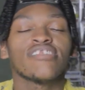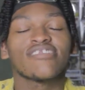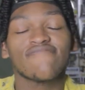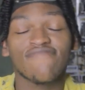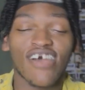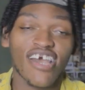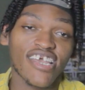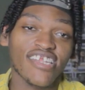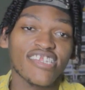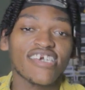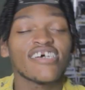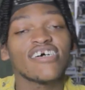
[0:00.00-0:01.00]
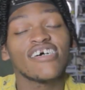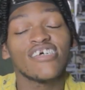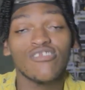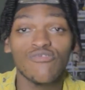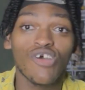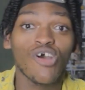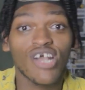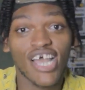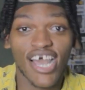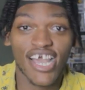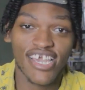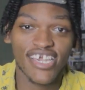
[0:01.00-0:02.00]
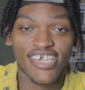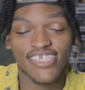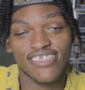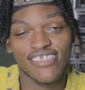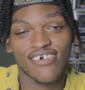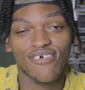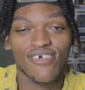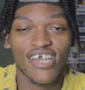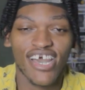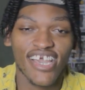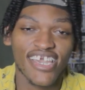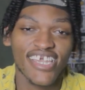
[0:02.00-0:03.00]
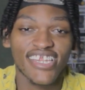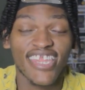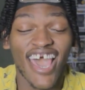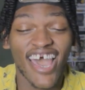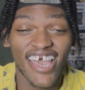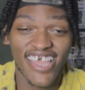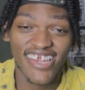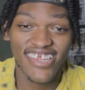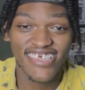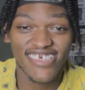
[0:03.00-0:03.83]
to find a new Hokage because the Hokage died,